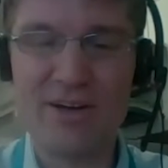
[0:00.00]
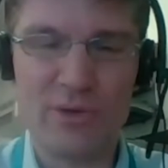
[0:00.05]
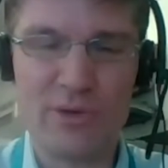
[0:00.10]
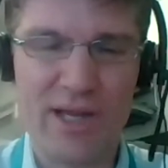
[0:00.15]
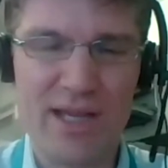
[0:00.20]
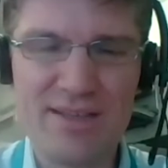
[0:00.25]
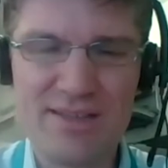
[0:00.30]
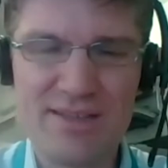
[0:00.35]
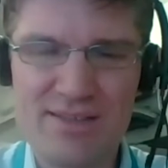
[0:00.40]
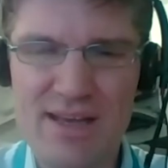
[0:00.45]

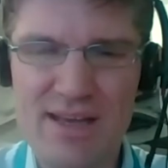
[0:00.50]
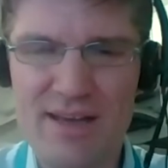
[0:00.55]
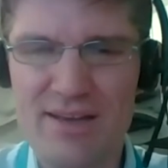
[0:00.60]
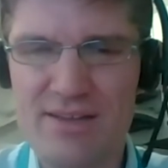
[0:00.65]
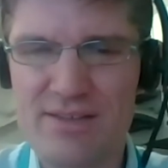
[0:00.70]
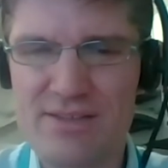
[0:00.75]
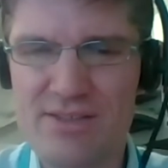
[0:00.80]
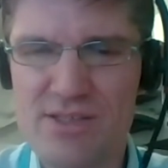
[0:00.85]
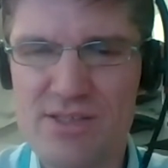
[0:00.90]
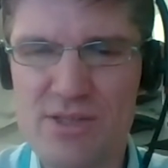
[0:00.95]
Okay,
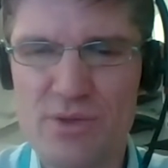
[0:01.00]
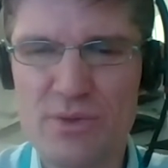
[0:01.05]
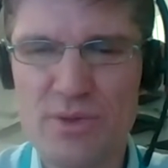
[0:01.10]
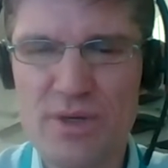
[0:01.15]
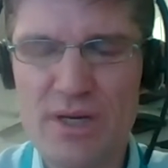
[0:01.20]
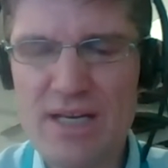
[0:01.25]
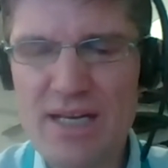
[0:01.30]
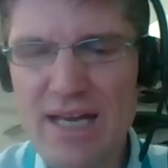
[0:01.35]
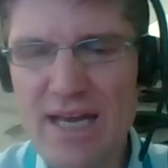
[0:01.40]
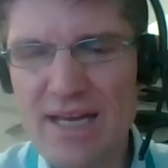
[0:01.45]
so
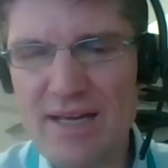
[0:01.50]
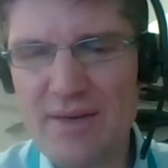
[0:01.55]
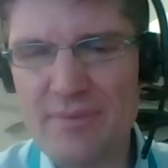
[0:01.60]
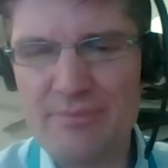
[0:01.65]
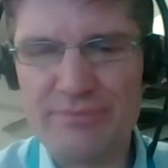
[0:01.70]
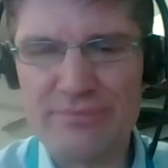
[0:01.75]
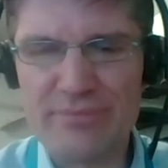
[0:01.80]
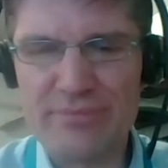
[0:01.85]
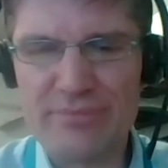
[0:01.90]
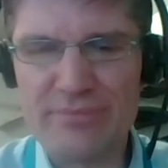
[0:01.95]

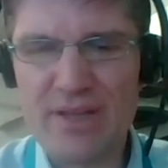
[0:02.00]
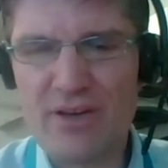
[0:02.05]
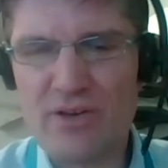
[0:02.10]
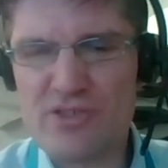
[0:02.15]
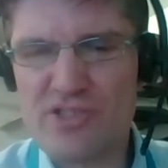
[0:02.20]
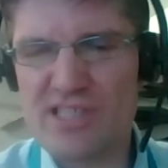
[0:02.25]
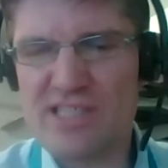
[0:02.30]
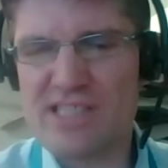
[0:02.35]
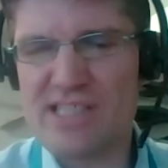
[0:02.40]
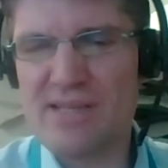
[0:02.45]

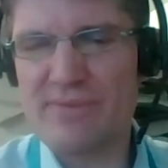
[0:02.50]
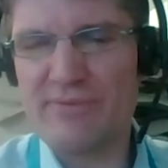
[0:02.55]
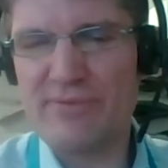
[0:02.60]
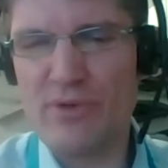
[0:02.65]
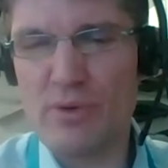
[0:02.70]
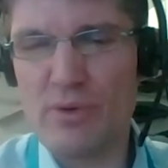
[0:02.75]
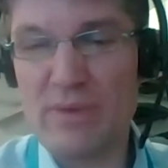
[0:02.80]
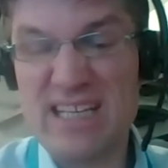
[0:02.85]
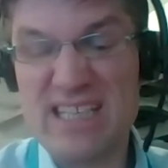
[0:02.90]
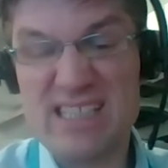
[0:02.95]
Hodgkin's
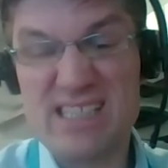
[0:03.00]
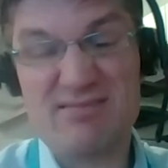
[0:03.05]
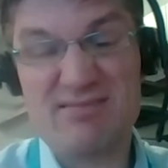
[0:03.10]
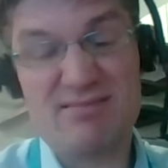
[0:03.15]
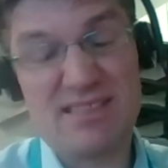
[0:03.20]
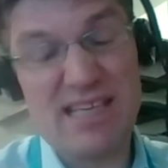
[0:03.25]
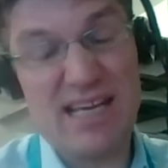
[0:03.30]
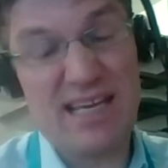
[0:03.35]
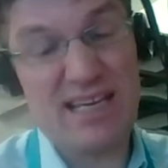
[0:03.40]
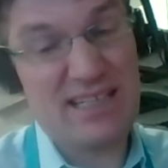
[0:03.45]
lymphoma, it's
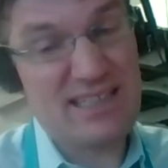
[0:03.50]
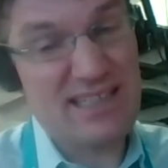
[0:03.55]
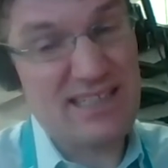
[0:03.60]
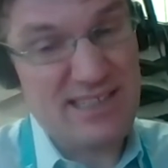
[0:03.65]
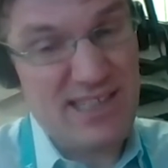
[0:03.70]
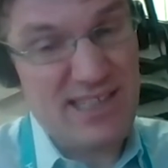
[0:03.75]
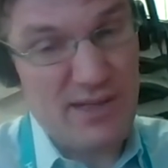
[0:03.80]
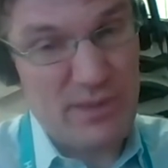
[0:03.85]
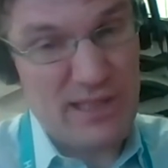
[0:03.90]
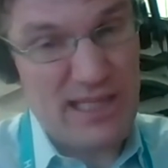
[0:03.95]
technically a
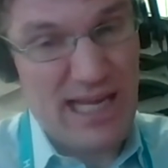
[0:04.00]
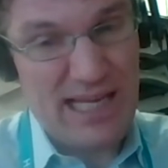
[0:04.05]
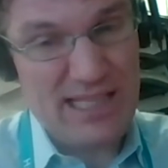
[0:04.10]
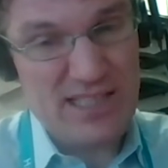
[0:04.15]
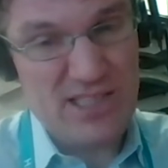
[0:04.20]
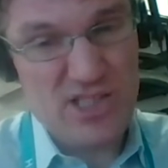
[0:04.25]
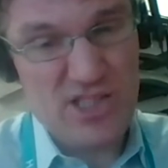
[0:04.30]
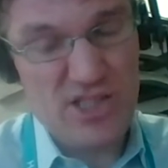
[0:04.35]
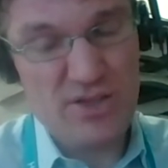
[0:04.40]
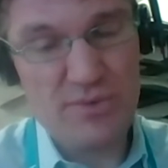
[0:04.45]
type of
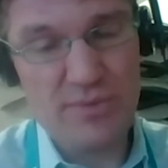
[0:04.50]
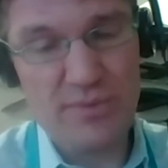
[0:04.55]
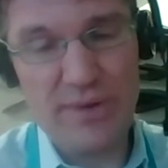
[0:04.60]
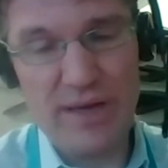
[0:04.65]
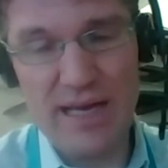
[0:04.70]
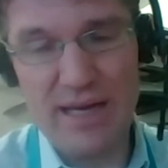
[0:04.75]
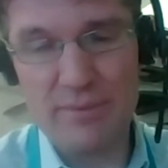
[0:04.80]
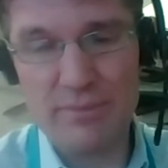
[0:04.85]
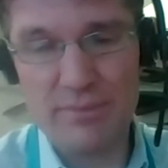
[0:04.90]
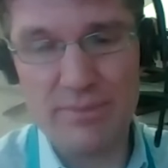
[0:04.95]
cancer.
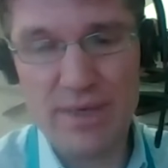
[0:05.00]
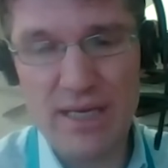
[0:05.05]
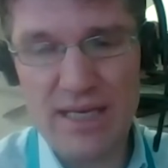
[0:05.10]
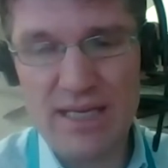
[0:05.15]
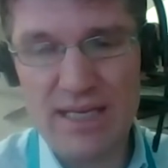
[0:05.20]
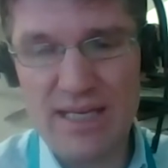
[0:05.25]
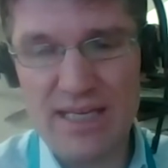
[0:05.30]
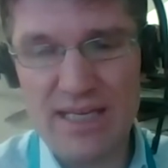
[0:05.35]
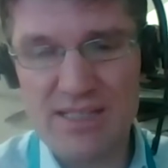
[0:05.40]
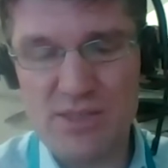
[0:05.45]

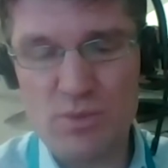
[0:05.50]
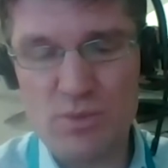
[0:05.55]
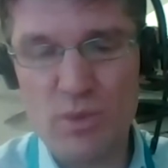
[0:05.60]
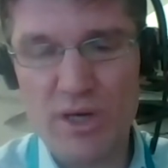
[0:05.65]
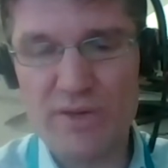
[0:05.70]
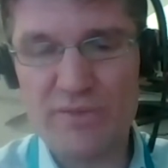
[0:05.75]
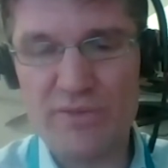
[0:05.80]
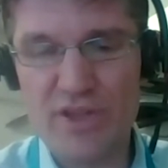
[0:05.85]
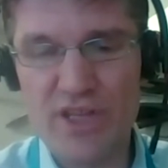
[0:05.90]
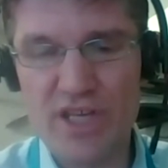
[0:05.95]
It's
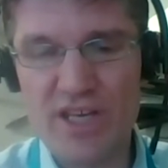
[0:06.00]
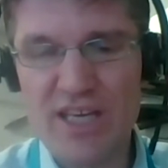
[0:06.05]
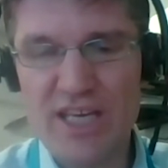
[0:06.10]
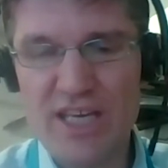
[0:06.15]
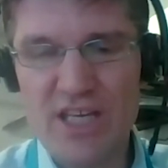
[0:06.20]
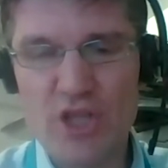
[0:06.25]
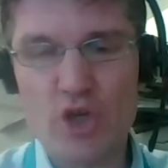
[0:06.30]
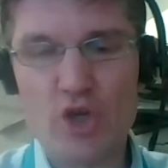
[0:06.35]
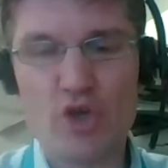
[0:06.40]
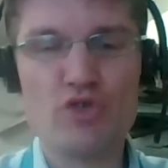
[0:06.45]
one of
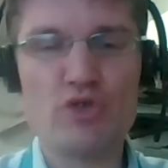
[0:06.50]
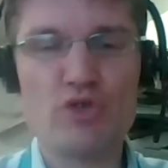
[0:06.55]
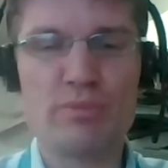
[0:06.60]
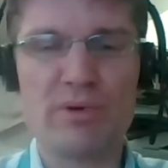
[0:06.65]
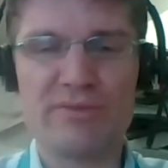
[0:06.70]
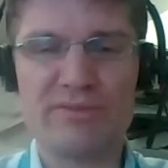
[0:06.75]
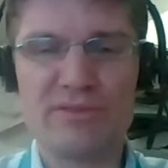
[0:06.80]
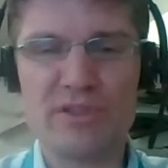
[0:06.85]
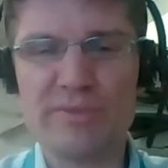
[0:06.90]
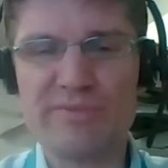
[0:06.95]
the group
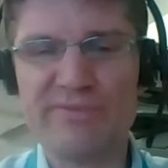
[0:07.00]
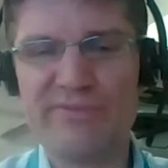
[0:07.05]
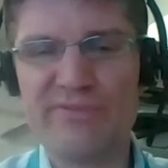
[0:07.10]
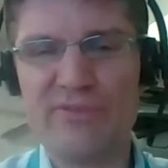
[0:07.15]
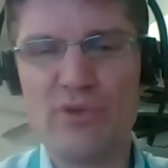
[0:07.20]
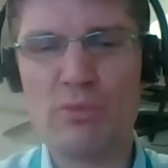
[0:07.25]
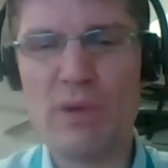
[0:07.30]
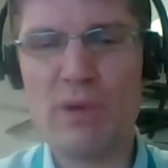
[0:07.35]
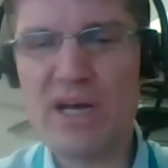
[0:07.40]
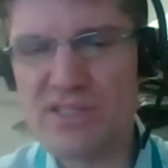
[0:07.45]
of
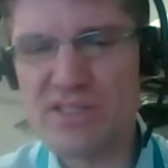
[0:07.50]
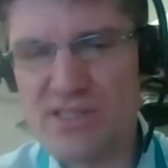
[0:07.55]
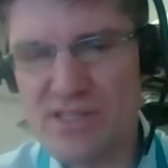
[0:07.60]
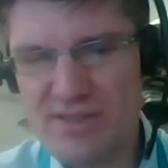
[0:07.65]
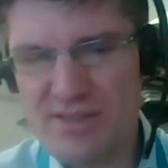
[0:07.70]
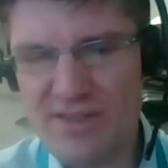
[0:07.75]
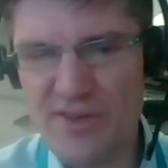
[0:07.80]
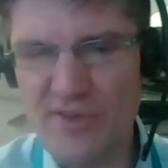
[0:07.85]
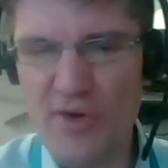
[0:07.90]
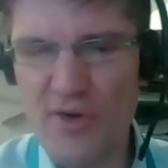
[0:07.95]
lymphomas.
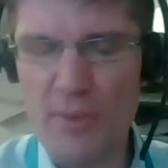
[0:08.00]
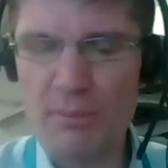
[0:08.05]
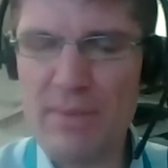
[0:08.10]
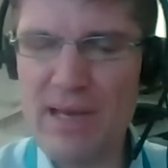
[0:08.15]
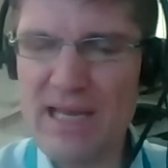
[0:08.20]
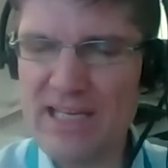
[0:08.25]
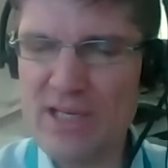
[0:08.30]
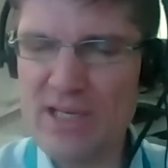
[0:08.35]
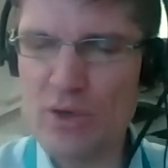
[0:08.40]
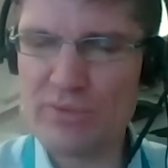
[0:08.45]
There are
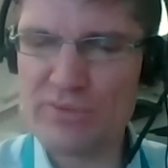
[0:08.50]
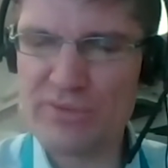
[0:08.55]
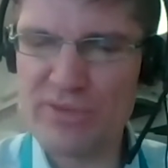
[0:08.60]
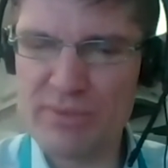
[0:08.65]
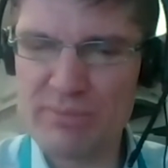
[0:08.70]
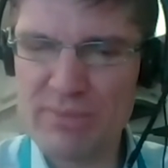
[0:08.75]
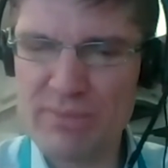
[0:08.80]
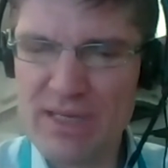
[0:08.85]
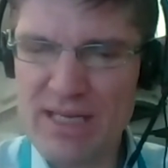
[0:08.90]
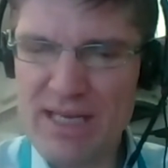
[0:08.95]
many of
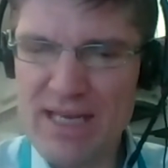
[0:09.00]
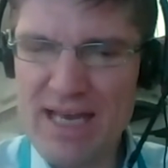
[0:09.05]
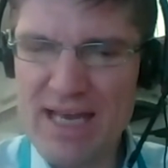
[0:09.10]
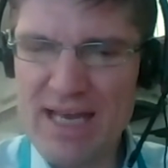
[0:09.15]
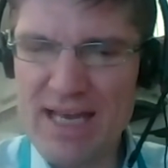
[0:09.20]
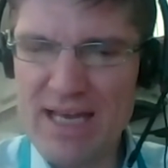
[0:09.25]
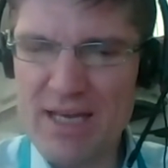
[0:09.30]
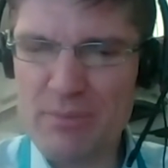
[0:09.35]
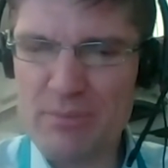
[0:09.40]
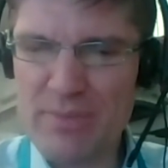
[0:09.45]
them,
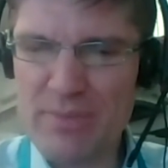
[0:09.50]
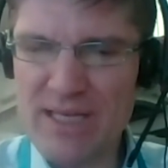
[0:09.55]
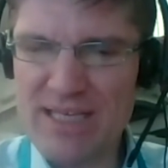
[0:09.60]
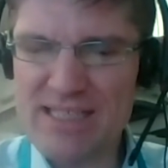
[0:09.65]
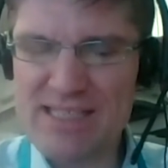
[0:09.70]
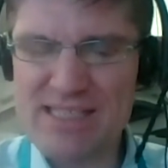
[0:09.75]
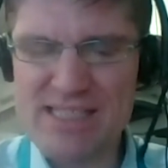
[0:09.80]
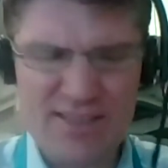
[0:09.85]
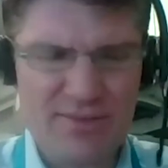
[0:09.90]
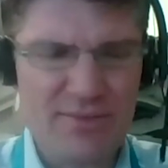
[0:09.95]
and
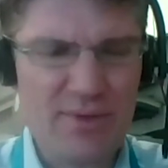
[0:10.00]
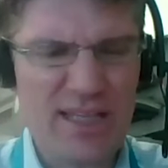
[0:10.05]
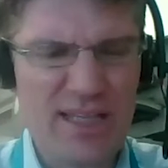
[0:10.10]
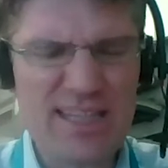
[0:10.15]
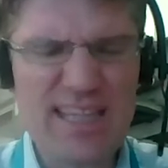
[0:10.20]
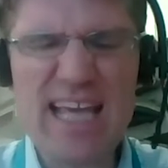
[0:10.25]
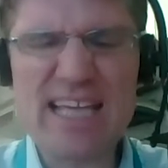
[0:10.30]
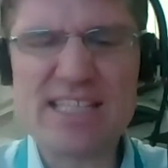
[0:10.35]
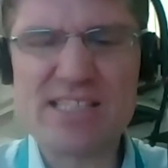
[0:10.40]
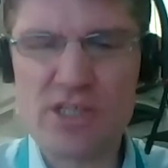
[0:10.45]
it's a
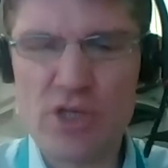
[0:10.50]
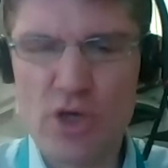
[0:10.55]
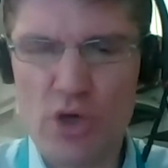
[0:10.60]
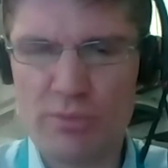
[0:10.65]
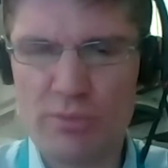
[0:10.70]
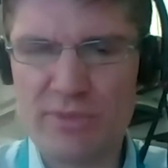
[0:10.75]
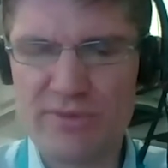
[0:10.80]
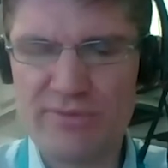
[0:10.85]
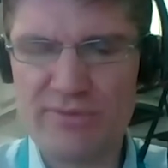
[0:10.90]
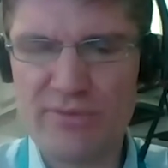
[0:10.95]
less
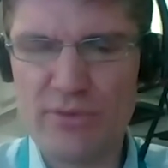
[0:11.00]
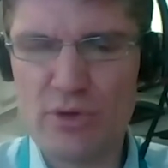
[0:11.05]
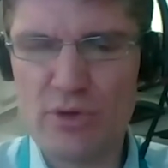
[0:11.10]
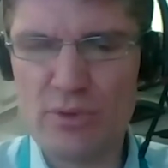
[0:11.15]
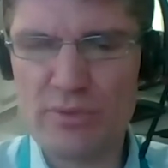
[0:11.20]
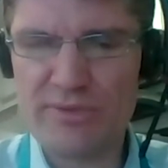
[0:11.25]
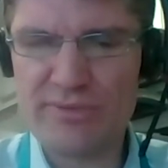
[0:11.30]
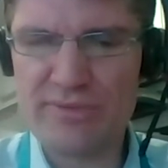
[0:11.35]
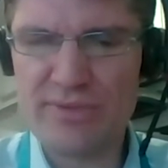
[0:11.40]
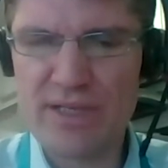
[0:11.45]
common
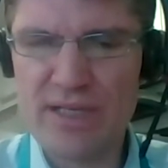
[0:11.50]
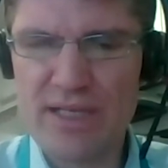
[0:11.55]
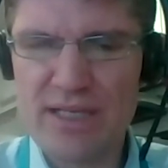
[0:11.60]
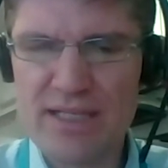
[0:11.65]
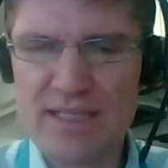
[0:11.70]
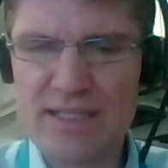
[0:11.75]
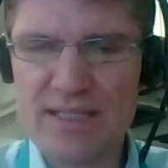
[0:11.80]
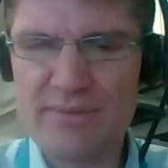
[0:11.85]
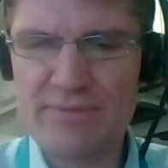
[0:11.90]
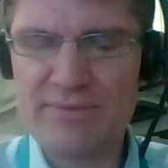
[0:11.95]
form of
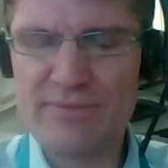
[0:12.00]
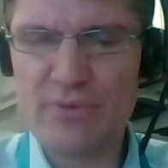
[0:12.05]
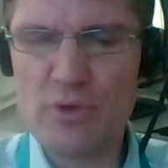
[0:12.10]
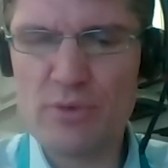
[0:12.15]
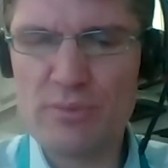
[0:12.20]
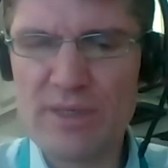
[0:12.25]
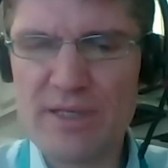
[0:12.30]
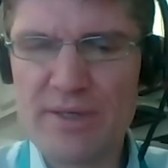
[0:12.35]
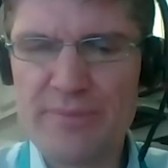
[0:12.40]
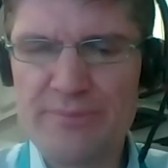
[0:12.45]

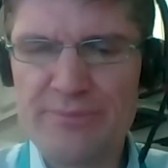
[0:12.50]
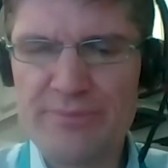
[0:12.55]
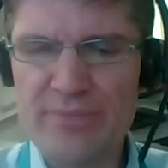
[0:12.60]
lymphoma.